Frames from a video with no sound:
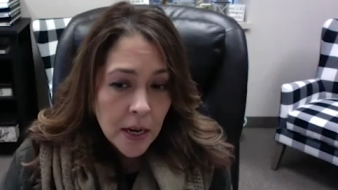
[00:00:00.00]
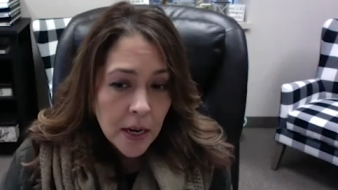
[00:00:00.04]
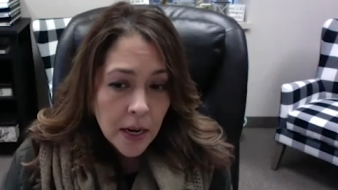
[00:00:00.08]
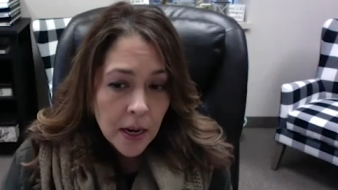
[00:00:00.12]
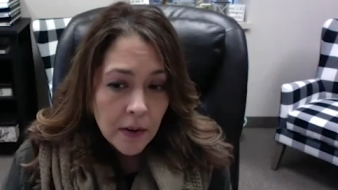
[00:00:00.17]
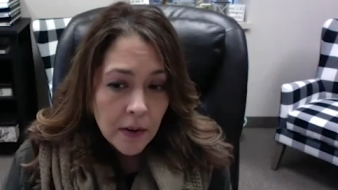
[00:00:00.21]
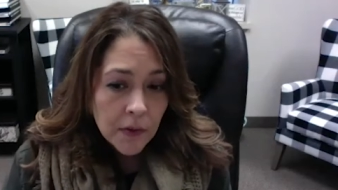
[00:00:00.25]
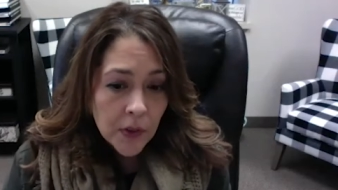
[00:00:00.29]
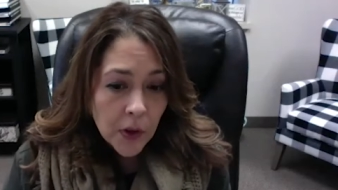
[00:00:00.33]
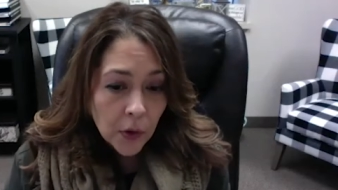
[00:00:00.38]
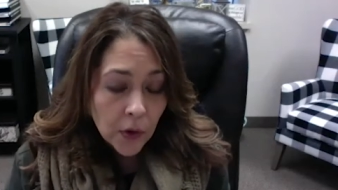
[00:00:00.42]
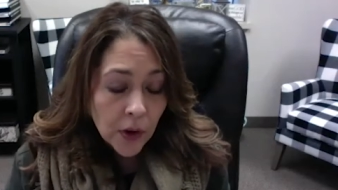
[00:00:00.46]

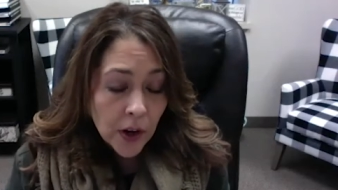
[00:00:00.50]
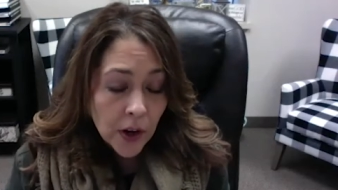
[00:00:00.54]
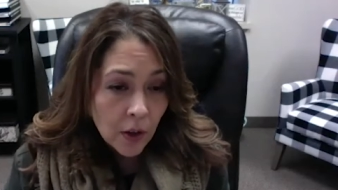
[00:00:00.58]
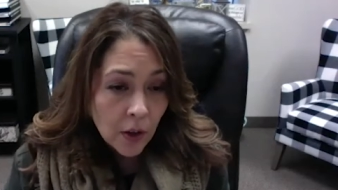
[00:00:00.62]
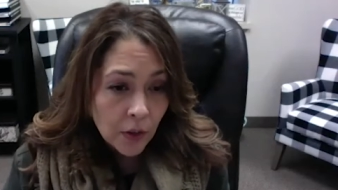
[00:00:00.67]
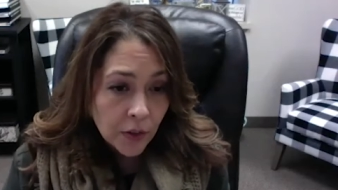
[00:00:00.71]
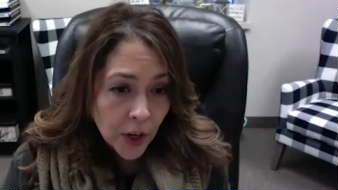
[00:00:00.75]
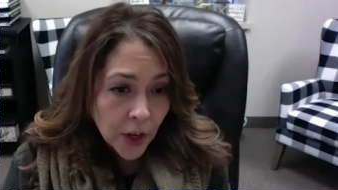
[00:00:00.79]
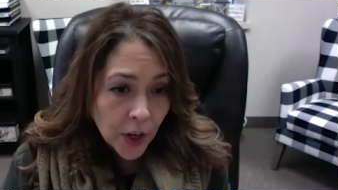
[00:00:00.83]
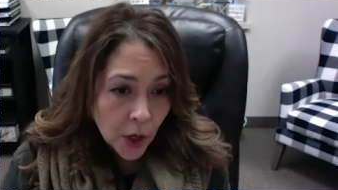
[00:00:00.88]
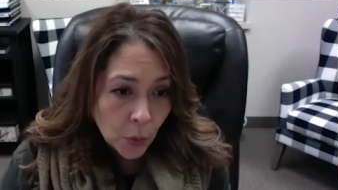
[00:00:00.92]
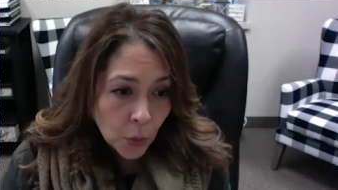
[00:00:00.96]
If they're a
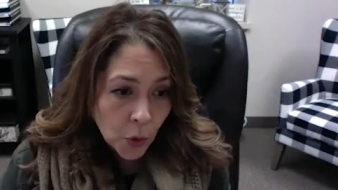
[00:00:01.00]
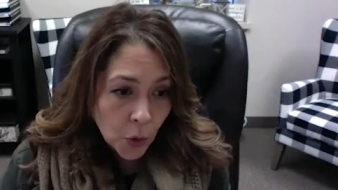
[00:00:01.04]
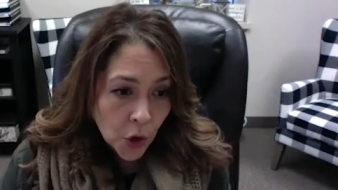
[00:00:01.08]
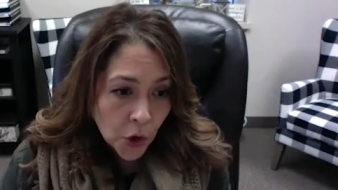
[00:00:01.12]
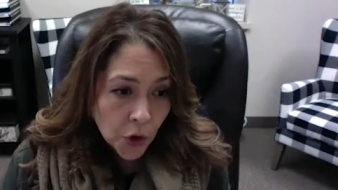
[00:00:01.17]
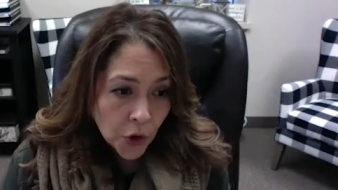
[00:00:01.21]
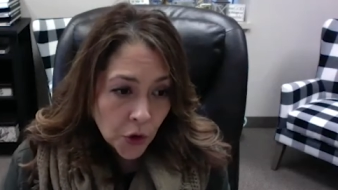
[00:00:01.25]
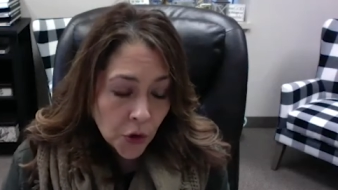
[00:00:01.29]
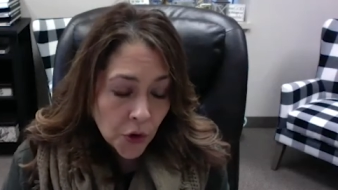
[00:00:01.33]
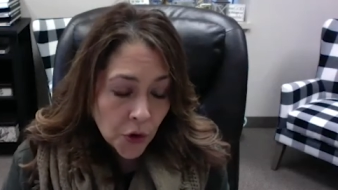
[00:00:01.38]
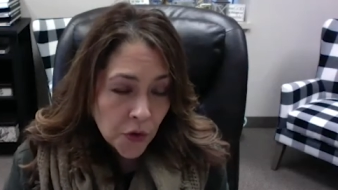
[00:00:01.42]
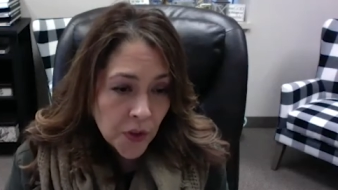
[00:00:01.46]
healthcare
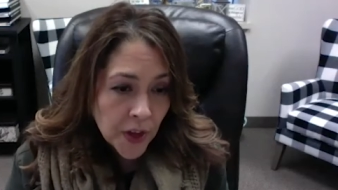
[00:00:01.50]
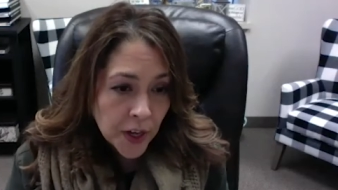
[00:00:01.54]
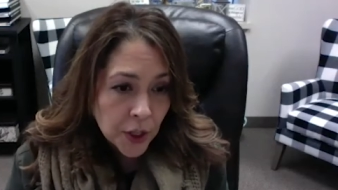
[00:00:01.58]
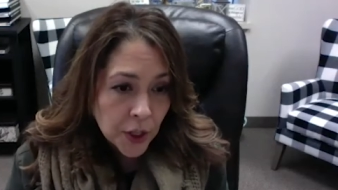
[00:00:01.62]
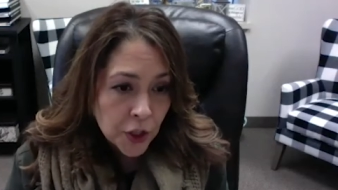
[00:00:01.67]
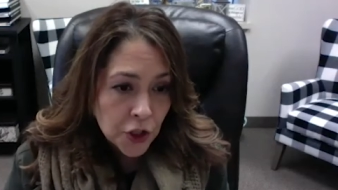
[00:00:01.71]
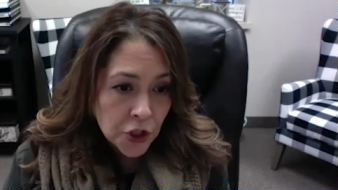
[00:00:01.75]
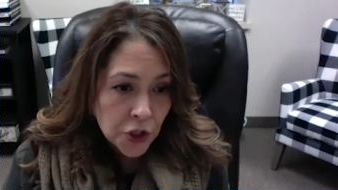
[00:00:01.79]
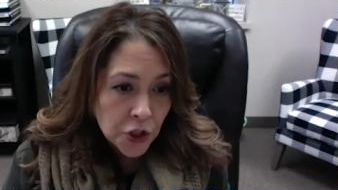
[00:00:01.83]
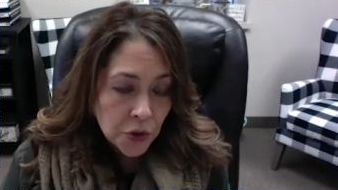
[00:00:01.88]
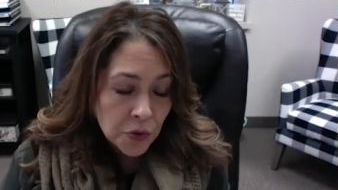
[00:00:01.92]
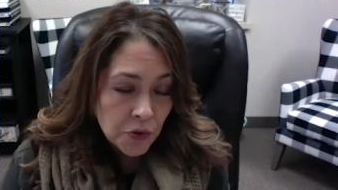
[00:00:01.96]
worker, they
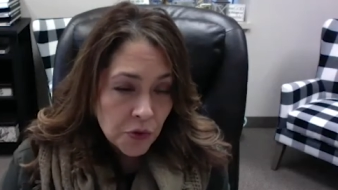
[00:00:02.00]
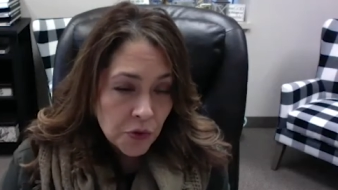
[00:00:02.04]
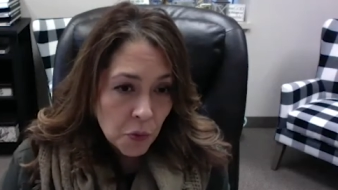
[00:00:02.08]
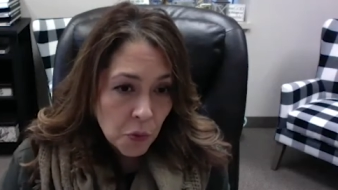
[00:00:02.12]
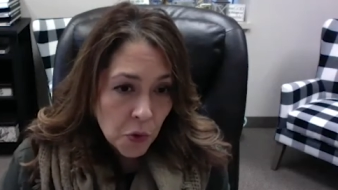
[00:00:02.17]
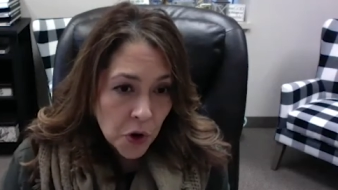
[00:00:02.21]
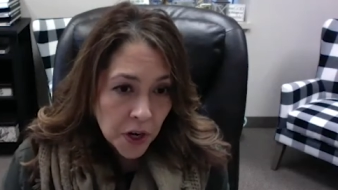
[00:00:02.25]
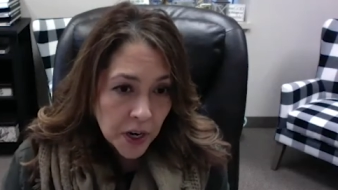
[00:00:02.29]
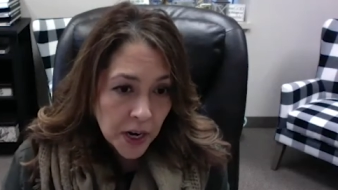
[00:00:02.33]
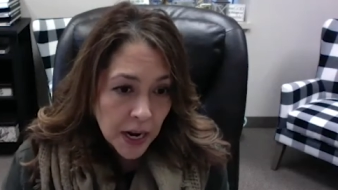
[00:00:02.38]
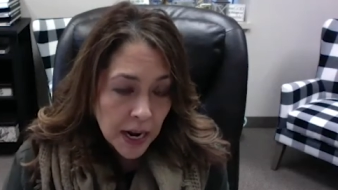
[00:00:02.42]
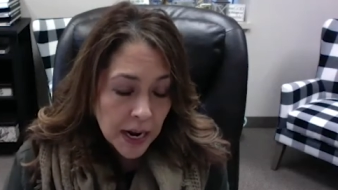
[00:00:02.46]
could do the
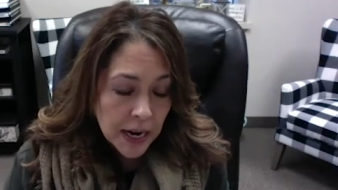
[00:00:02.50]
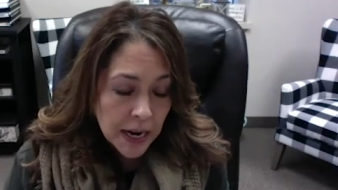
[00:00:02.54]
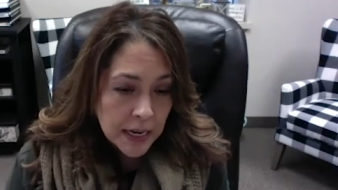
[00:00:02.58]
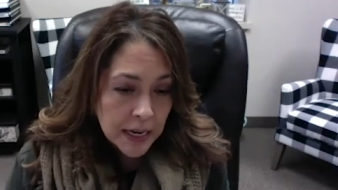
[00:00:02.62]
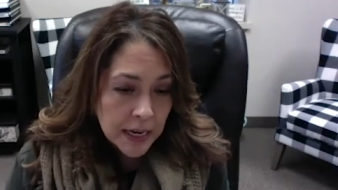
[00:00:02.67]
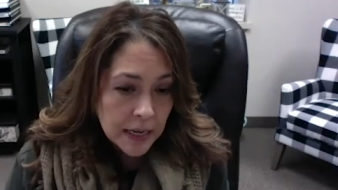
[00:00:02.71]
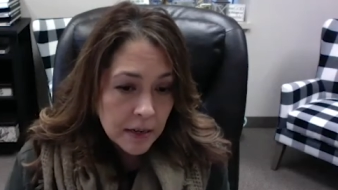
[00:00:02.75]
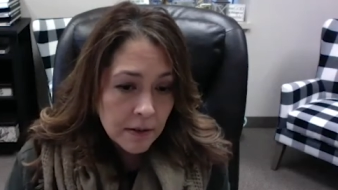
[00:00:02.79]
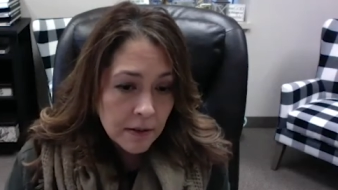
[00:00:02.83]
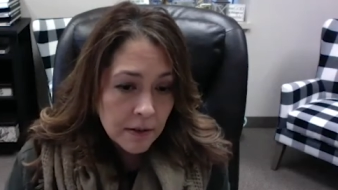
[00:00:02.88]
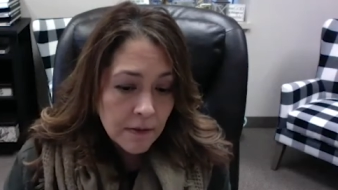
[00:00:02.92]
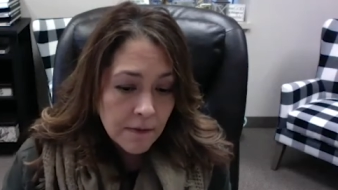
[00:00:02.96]
one
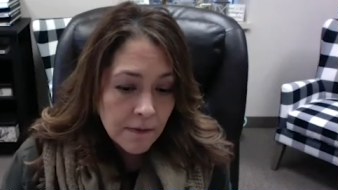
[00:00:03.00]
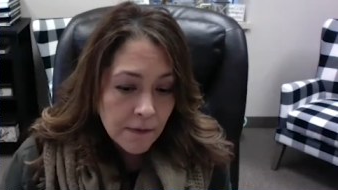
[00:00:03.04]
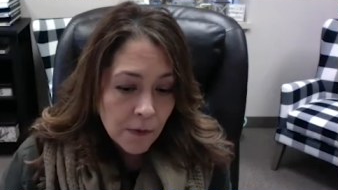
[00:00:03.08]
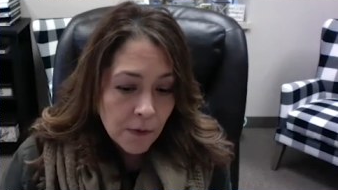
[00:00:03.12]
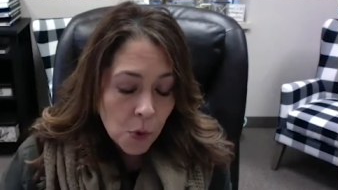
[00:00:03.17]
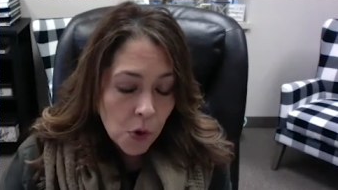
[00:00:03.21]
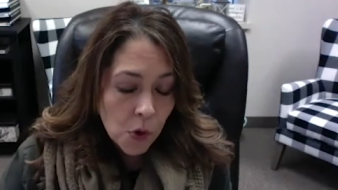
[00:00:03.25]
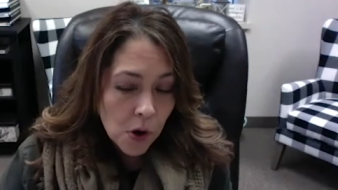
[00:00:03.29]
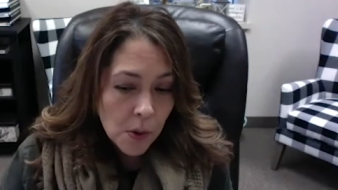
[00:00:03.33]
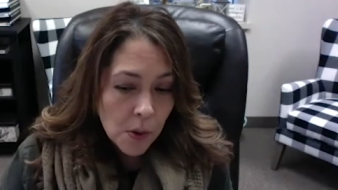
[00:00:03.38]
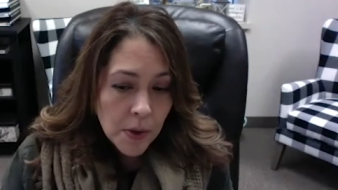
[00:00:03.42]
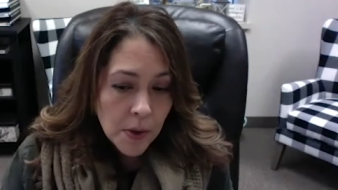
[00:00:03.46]
A
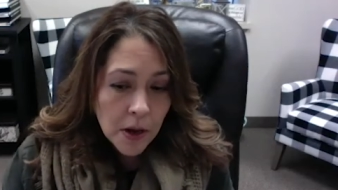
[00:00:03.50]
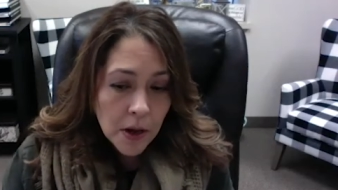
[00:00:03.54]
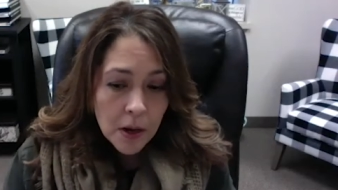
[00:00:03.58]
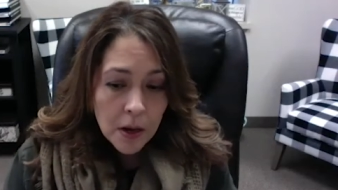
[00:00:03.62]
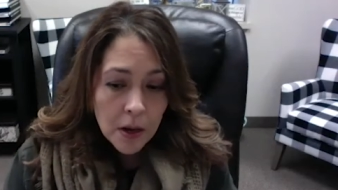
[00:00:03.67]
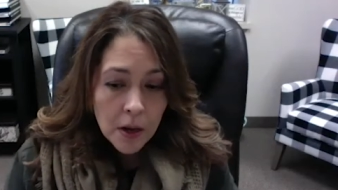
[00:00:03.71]
form